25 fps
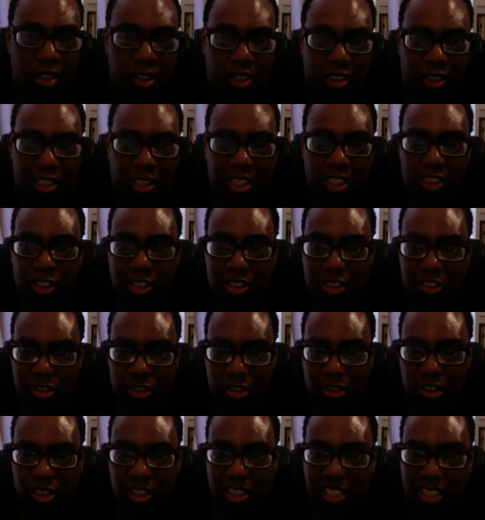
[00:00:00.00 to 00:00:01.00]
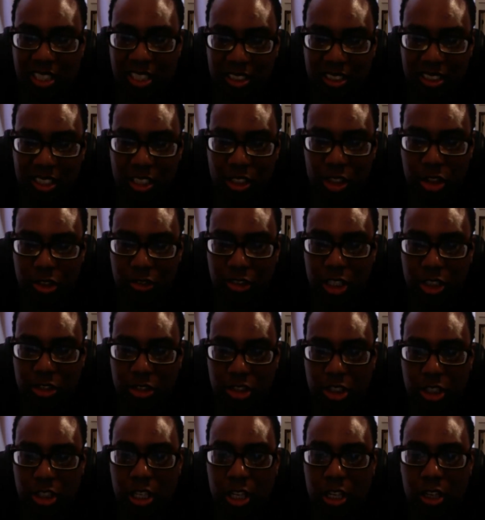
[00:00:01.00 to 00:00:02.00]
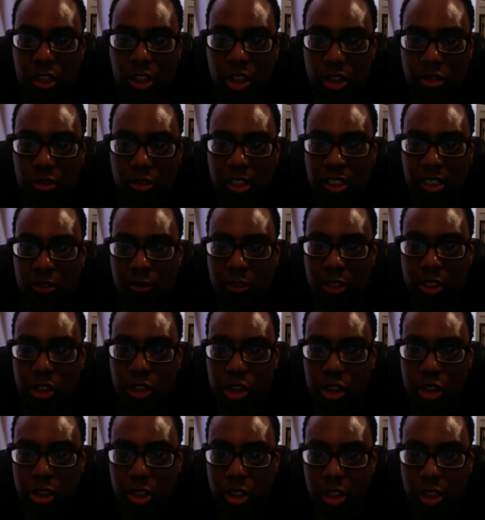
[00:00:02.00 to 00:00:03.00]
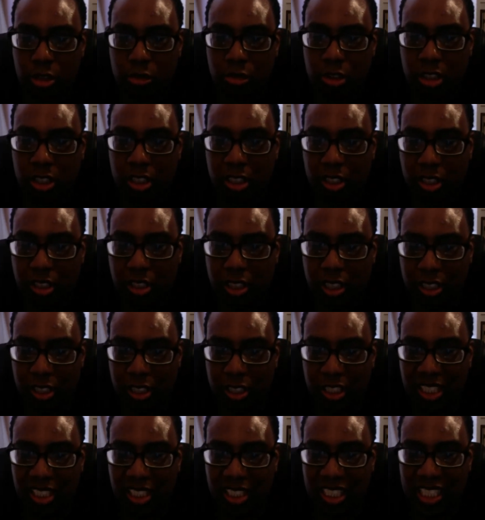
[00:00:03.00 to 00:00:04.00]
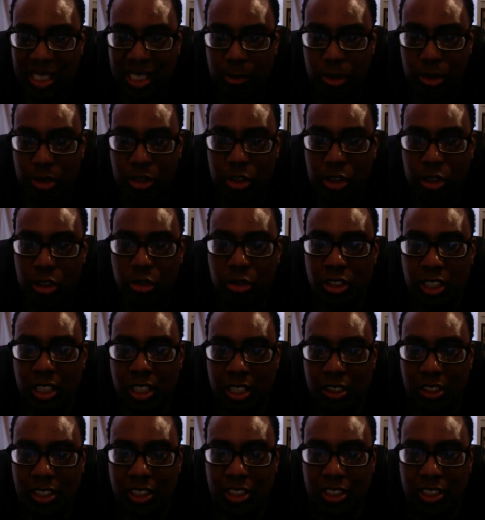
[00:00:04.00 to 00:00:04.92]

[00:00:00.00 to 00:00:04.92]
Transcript: that you got to college, right? What did you agree to do now